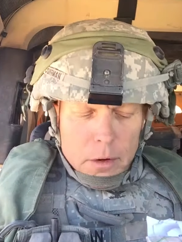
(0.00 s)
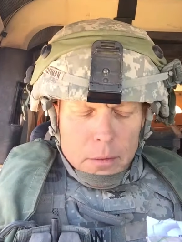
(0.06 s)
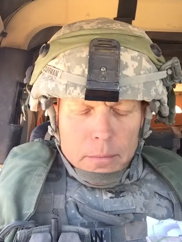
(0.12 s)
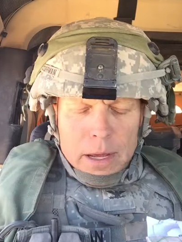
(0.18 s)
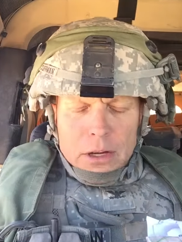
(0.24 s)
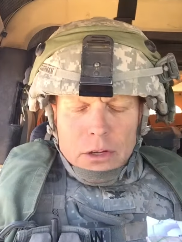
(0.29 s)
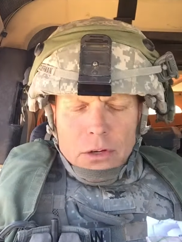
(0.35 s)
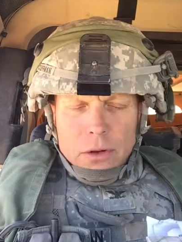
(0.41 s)

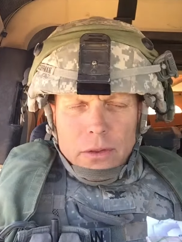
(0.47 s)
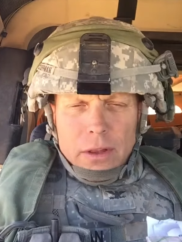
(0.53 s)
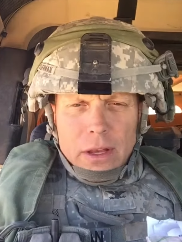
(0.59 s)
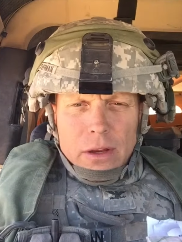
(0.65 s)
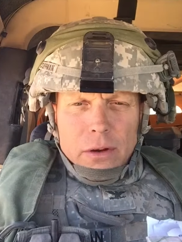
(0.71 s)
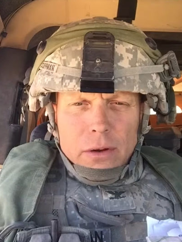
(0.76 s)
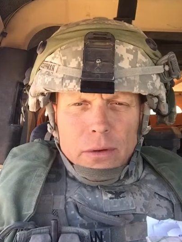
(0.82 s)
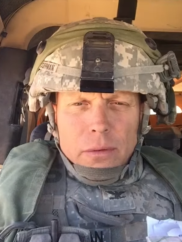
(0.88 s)
Make sure
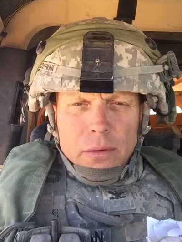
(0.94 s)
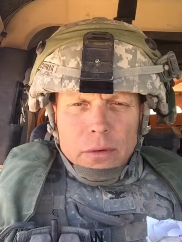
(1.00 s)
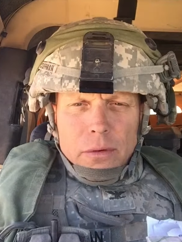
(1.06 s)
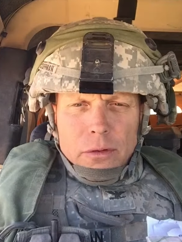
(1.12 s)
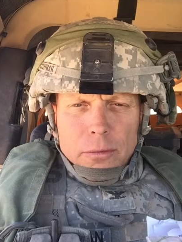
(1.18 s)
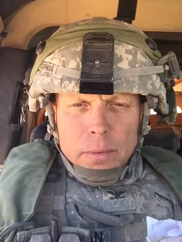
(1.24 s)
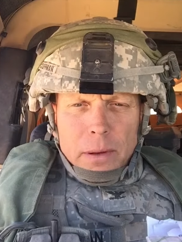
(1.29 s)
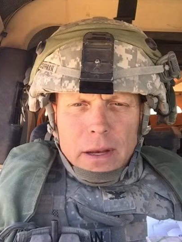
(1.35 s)
that you're
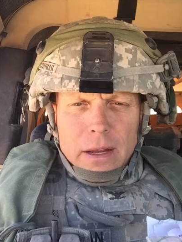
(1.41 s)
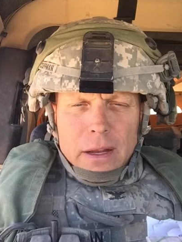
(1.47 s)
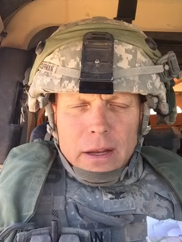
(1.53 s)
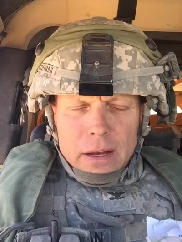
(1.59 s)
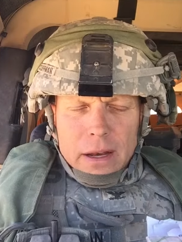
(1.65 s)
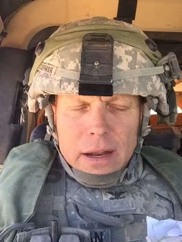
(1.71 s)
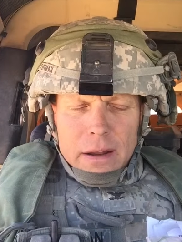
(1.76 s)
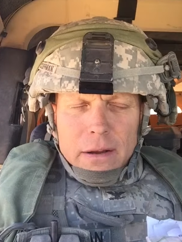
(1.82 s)
spending
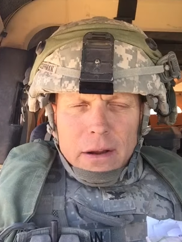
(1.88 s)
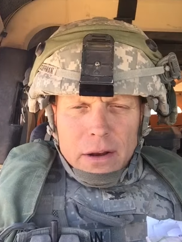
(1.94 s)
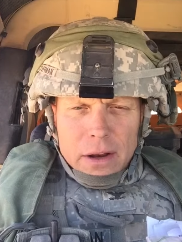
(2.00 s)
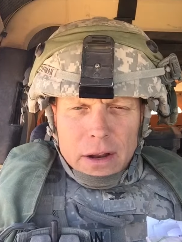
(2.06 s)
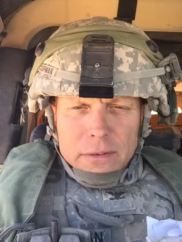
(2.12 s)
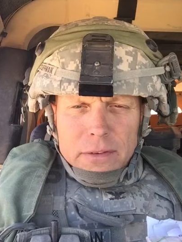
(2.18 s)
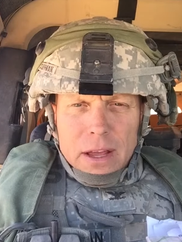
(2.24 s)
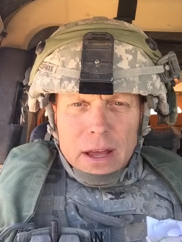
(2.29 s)

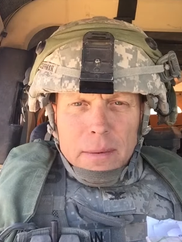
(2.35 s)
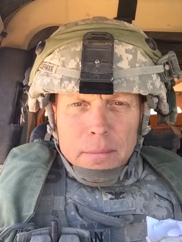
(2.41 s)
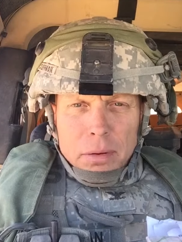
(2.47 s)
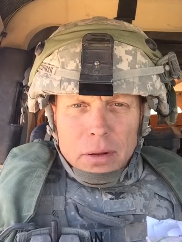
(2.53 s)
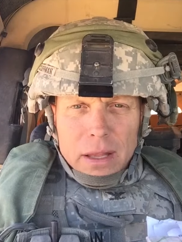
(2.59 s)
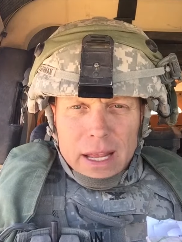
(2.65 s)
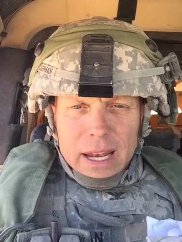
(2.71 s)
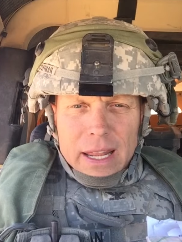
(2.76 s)
enough time
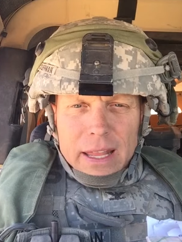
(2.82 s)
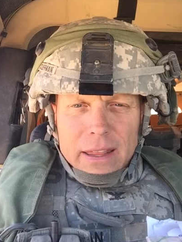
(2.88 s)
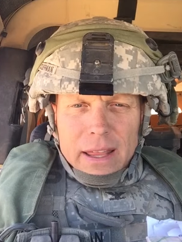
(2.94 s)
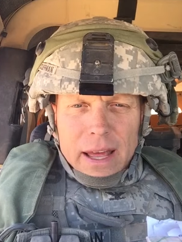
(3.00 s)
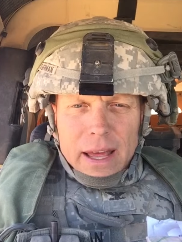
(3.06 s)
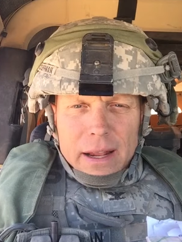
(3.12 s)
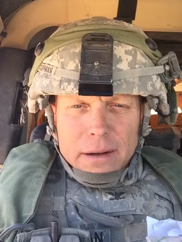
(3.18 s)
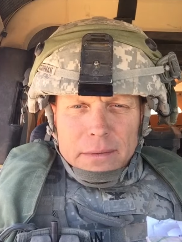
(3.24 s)
planning
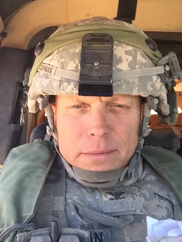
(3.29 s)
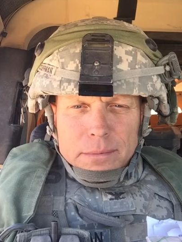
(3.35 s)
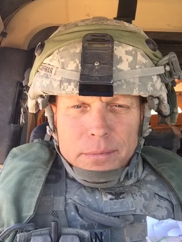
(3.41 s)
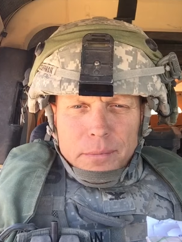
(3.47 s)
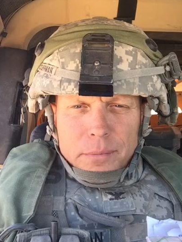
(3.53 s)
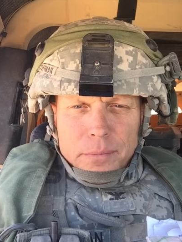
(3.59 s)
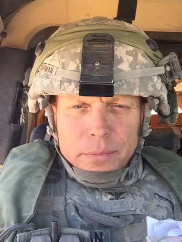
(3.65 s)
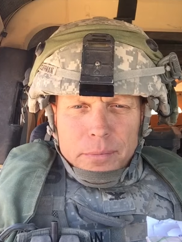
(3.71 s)
that
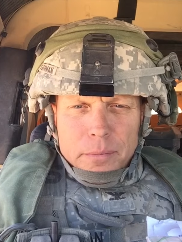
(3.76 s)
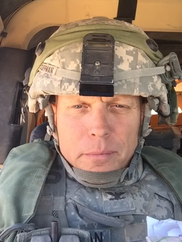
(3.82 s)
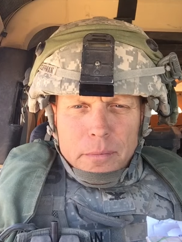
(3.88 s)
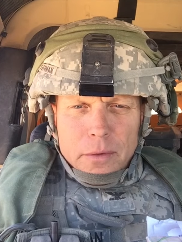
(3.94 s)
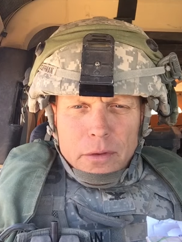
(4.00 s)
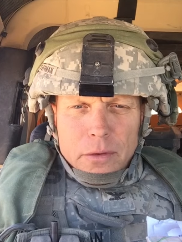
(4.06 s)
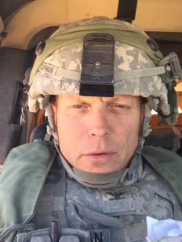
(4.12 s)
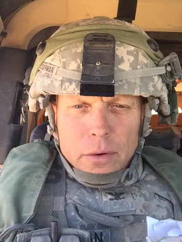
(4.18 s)

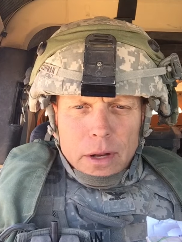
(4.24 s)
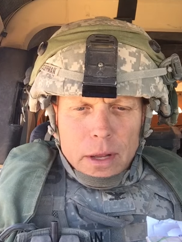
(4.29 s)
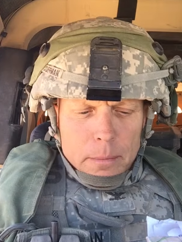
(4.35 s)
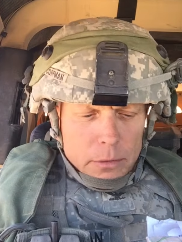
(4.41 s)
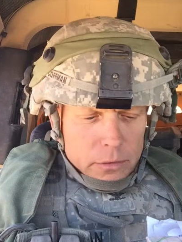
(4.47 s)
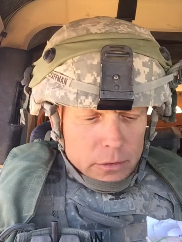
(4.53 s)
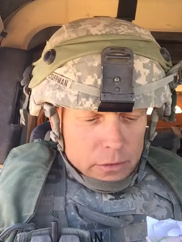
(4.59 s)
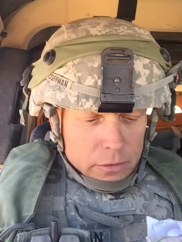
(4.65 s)
to
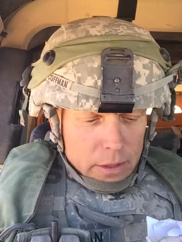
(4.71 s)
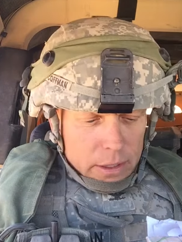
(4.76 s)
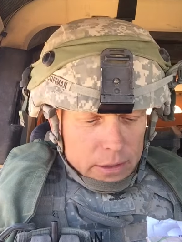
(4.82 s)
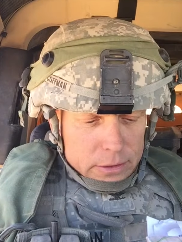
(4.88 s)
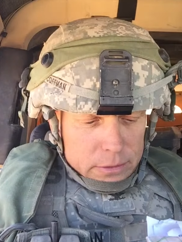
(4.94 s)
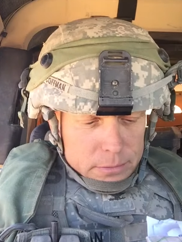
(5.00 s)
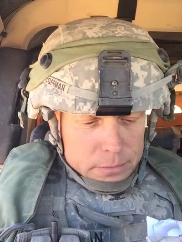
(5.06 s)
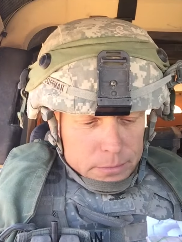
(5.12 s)
enable
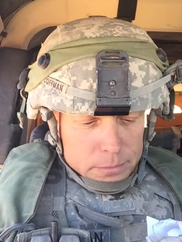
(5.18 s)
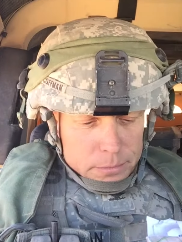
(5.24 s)
success.